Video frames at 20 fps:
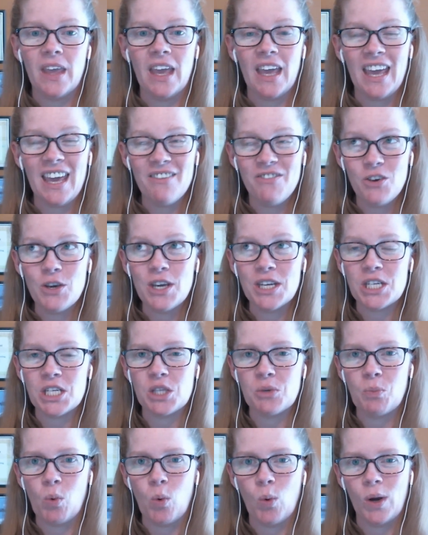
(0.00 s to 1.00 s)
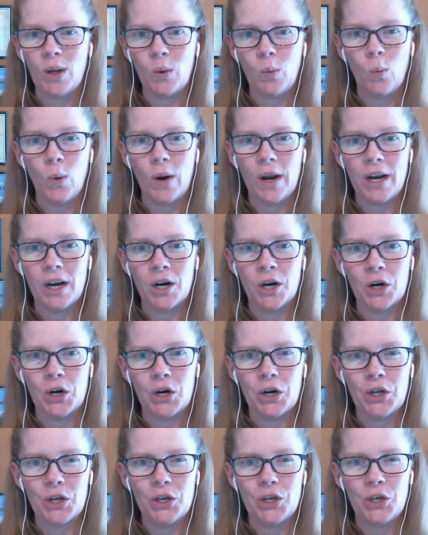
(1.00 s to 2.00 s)
If you get to the point
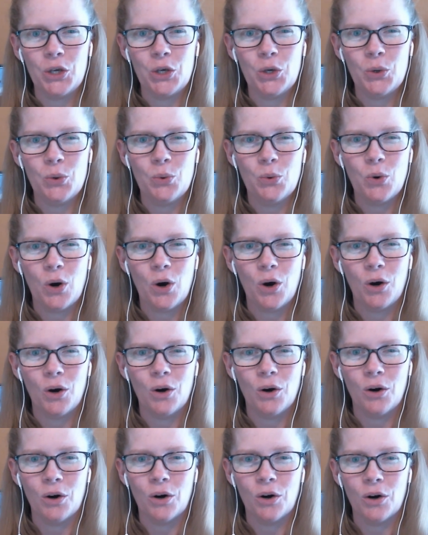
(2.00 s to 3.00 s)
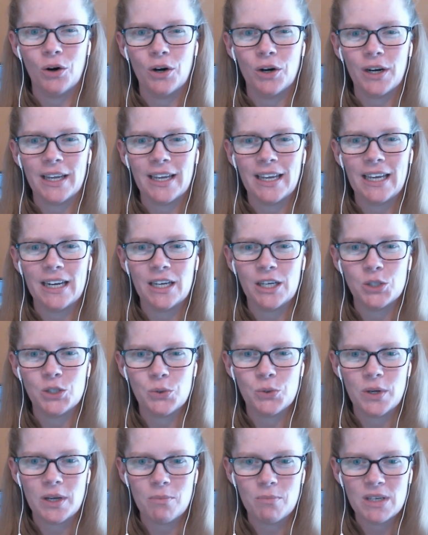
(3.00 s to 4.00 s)
where you are getting
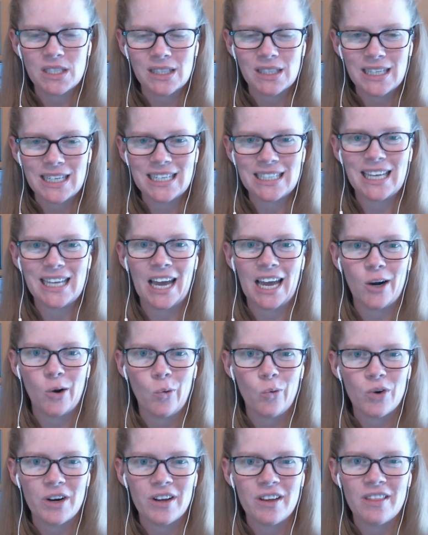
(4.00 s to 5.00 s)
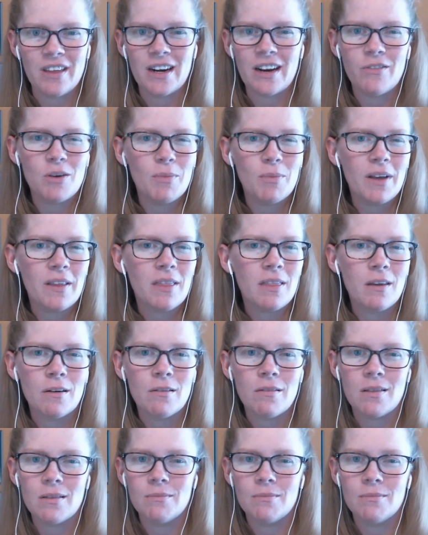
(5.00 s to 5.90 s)
to a miscellaneous category that every month you're